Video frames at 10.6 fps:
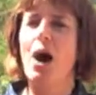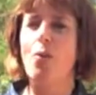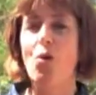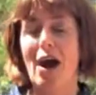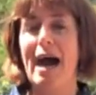
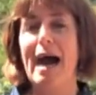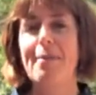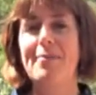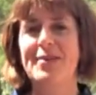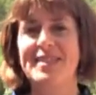And what
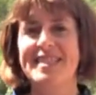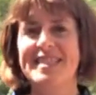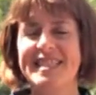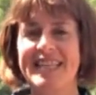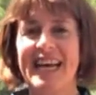
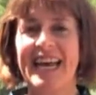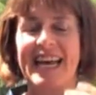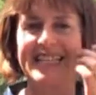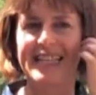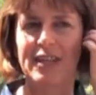happens
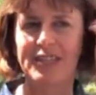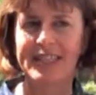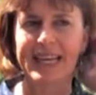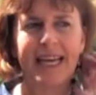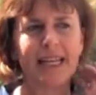is they'll
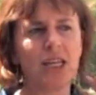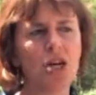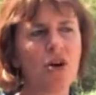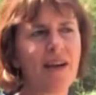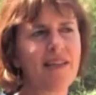say,
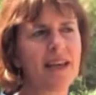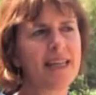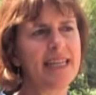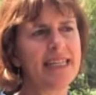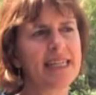no, I think
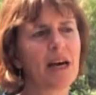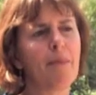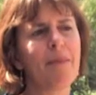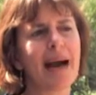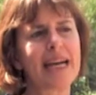they need to
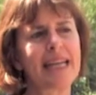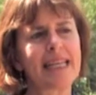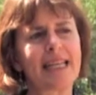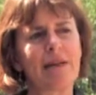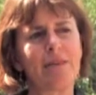come back a
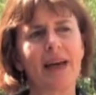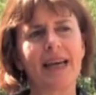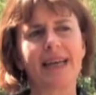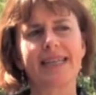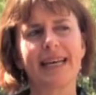little bit
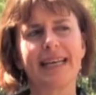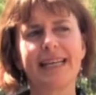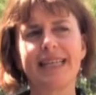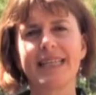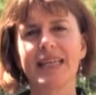because I
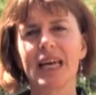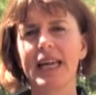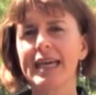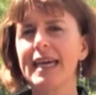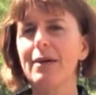need to
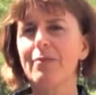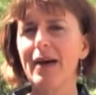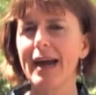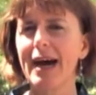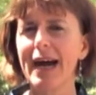kind of keep
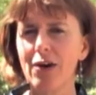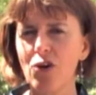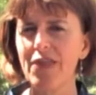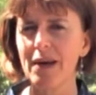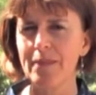my eye
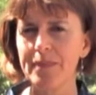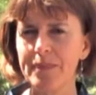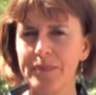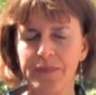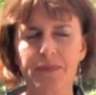on them.
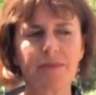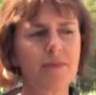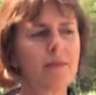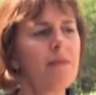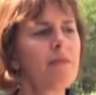
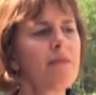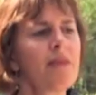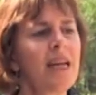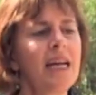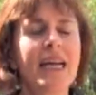
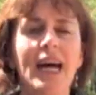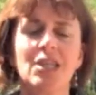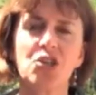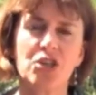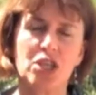
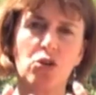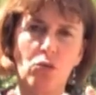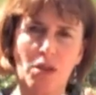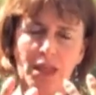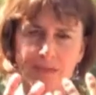And so they don't
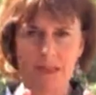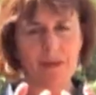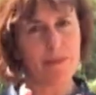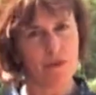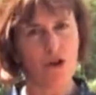want them to
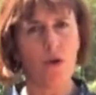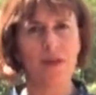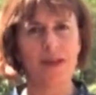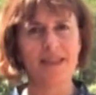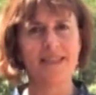be
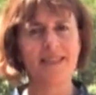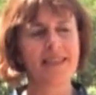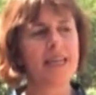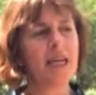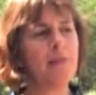
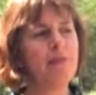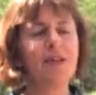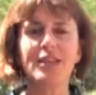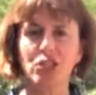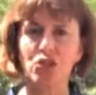prominent,
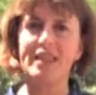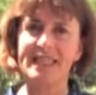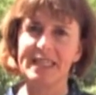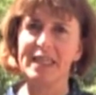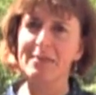but they do need
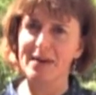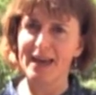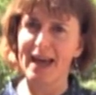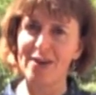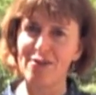to keep an
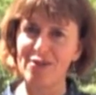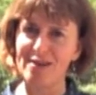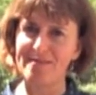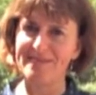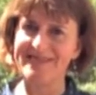eye on
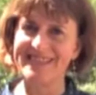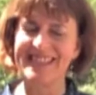them.